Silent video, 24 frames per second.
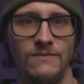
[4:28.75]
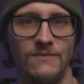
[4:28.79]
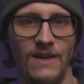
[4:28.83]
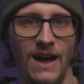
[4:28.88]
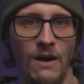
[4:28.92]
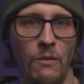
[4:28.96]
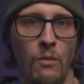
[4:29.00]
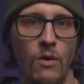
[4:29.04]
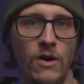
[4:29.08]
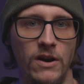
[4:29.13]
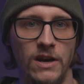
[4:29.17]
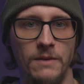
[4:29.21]

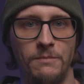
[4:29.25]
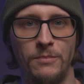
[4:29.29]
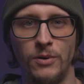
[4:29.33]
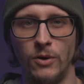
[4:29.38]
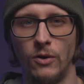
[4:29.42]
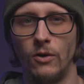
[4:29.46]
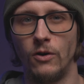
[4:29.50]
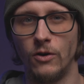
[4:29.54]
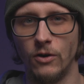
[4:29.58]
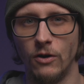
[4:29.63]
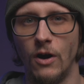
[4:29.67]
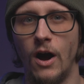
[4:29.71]
I wanted to
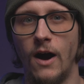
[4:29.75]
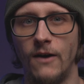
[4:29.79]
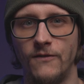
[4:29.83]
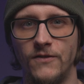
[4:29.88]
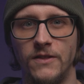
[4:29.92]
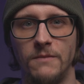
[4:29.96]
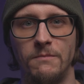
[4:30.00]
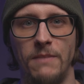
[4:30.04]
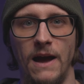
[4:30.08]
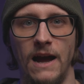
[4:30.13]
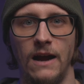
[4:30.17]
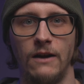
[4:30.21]
pull her off
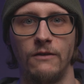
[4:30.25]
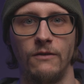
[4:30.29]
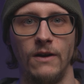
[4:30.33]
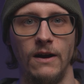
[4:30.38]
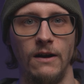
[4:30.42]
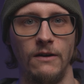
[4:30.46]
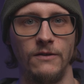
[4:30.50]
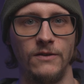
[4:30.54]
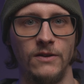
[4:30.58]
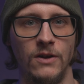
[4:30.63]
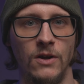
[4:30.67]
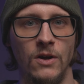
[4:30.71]
the
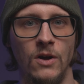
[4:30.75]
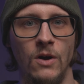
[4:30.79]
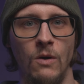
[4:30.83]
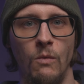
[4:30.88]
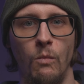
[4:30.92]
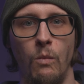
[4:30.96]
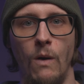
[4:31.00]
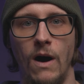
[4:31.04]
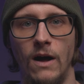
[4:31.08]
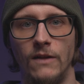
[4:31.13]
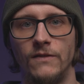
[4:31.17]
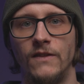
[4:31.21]
background
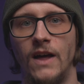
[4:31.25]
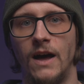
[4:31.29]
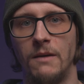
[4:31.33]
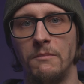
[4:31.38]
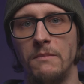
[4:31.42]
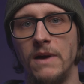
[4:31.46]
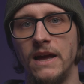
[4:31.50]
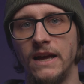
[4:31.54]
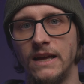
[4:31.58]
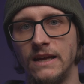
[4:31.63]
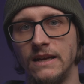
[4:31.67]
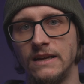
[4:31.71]
while not
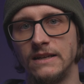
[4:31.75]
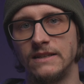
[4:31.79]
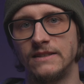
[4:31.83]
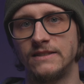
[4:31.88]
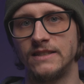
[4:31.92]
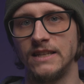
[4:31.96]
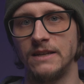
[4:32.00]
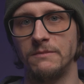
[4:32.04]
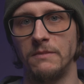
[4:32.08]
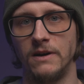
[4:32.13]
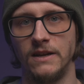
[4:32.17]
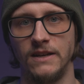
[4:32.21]
making it
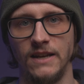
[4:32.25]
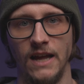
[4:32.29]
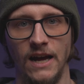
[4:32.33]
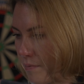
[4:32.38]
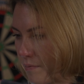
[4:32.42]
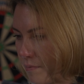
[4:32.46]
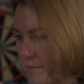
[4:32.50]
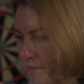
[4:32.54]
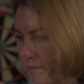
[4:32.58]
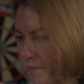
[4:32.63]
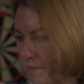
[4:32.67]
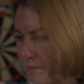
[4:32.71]
seem
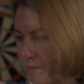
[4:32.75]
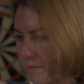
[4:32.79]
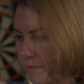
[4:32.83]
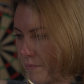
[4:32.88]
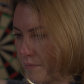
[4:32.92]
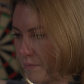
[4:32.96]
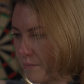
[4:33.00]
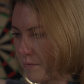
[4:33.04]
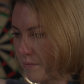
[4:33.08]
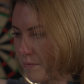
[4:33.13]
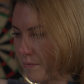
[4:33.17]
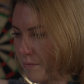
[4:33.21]
unnatural,
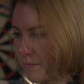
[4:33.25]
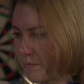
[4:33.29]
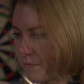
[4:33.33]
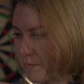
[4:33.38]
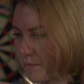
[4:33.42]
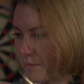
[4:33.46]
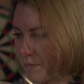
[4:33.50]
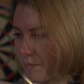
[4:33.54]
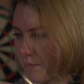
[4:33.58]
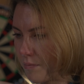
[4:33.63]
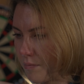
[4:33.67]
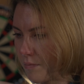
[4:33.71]
and I
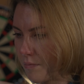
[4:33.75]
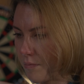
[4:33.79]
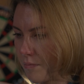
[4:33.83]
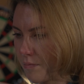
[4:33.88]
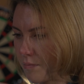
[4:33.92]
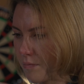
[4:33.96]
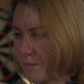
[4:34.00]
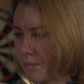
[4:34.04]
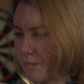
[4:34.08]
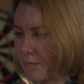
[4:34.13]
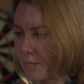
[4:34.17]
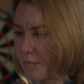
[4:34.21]
like the
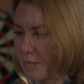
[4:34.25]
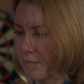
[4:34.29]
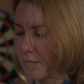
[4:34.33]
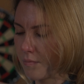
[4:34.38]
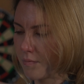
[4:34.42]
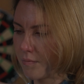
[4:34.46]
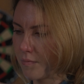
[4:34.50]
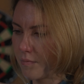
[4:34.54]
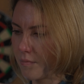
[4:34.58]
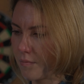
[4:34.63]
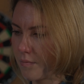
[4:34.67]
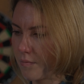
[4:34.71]
effect here.
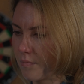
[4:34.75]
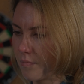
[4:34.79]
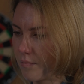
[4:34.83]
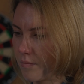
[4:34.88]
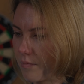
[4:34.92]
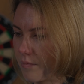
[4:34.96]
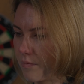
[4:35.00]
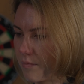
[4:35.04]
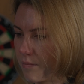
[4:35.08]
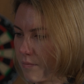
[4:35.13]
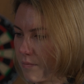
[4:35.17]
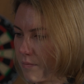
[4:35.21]

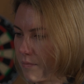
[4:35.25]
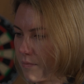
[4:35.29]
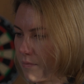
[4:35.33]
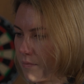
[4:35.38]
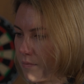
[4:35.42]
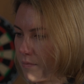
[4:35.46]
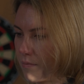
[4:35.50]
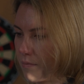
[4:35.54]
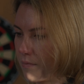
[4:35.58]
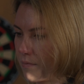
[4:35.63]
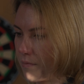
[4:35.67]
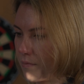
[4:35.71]
I
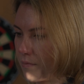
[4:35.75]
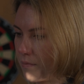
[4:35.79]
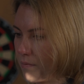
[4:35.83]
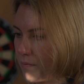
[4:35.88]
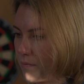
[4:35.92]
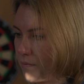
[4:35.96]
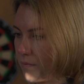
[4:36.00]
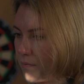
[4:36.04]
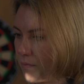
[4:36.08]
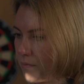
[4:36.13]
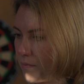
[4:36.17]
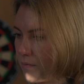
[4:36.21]
probably could have
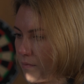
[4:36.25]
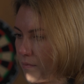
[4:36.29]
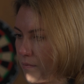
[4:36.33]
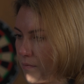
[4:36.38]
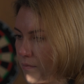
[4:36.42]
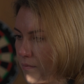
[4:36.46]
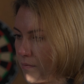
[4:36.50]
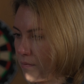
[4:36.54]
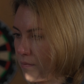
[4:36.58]
took a few more